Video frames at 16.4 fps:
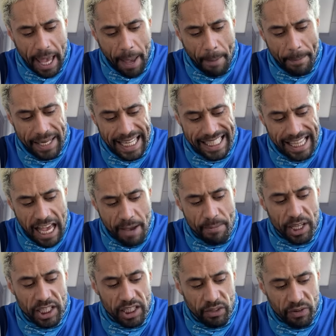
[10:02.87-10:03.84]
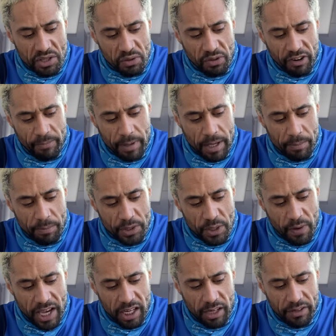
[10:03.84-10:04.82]
Many claim ignorance or have been
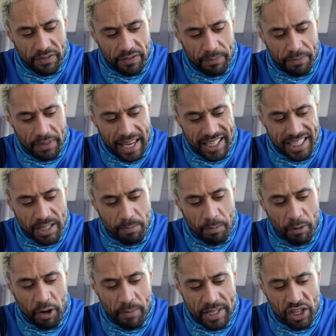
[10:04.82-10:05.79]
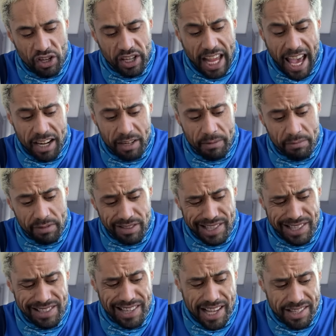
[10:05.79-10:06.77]
persuaded that experimenting on animals
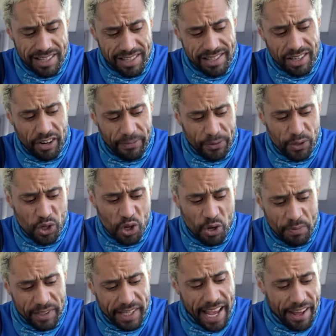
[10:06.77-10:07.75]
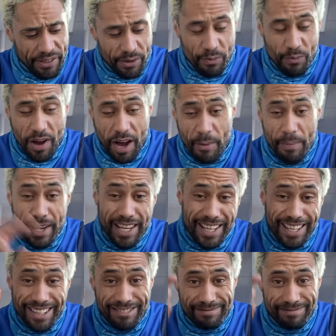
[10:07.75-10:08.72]
is necessary for human health and
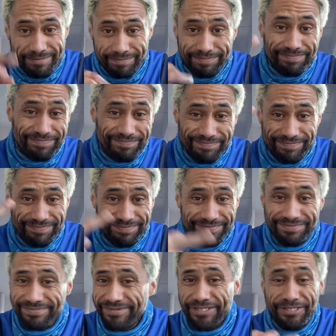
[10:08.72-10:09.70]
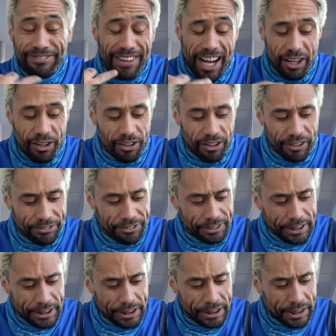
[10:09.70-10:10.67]
well-being. Fuck off.
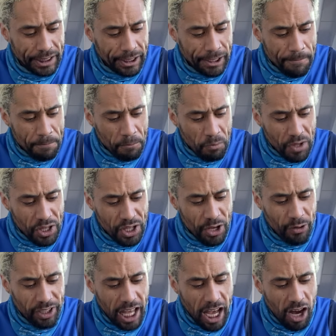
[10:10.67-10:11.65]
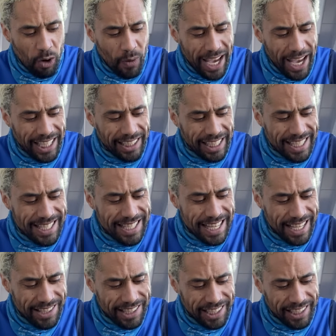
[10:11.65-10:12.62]
You are now awakening and
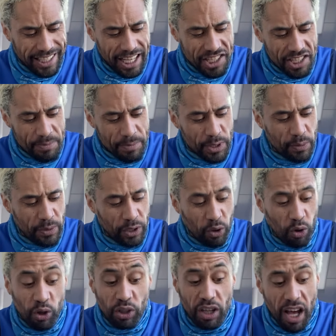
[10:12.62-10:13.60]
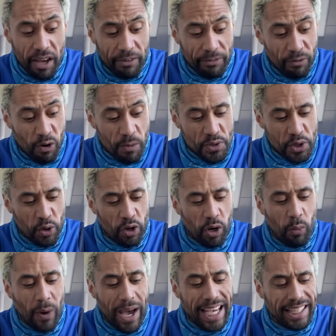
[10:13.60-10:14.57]
seeing the connections between all life forms. You are
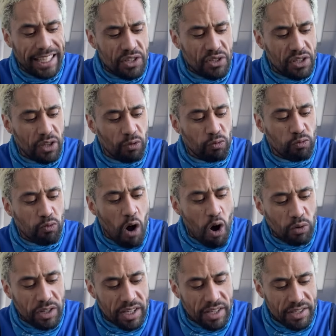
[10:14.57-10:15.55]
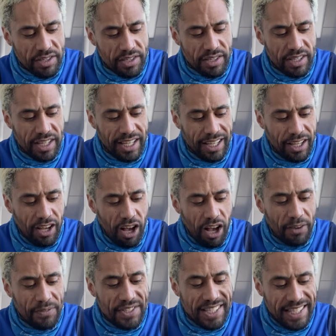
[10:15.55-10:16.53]
awakening to the wrongness
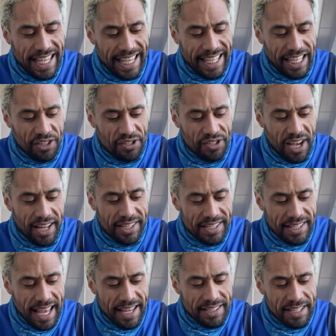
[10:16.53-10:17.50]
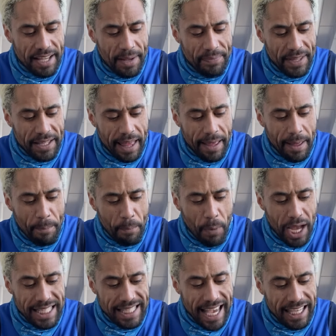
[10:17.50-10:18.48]
of seeking to understand something that
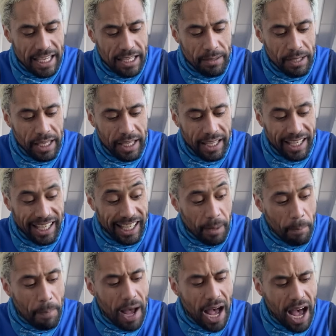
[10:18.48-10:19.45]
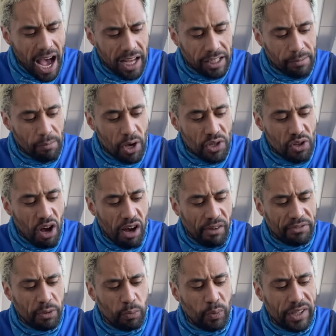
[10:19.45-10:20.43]
by taking it apart and most
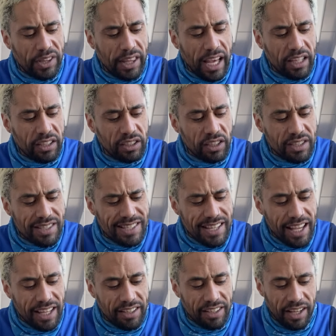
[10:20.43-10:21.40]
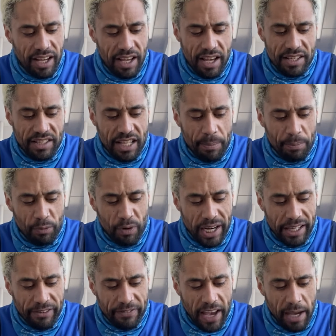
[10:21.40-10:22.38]
often without consent,
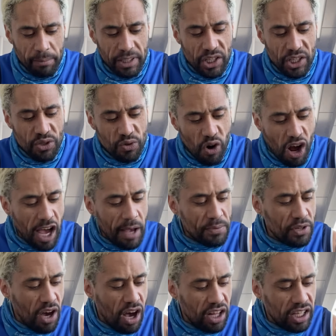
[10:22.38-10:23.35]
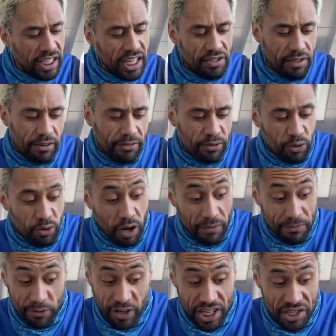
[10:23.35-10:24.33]
separating families, tribes, colonies
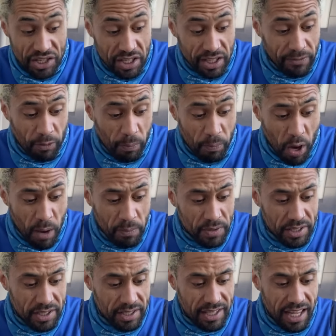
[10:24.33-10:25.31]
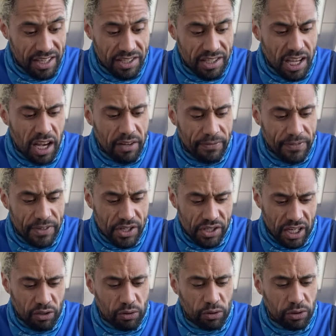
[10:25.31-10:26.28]
of creatures for purpose that are selfish
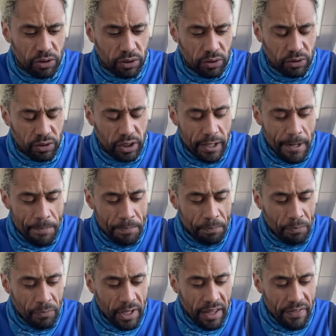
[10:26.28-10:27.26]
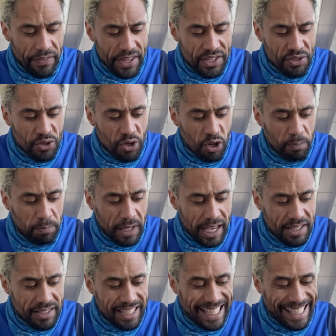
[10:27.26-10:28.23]
and cruel. This took
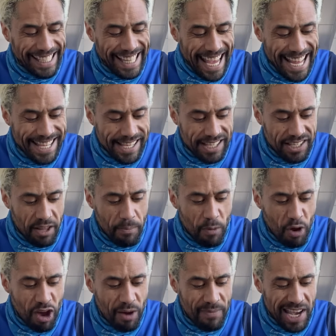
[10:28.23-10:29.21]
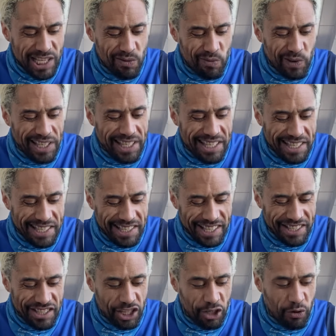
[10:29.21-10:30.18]
place in Atlantis. The mermaids witnessed
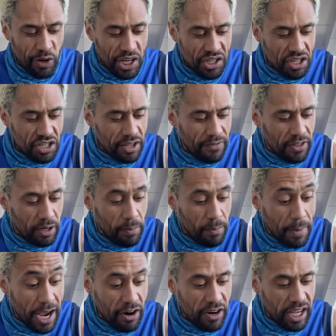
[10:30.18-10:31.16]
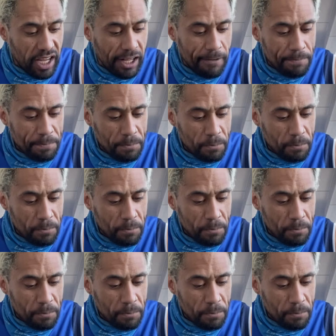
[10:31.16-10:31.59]
this. The creatures of the Lemuria,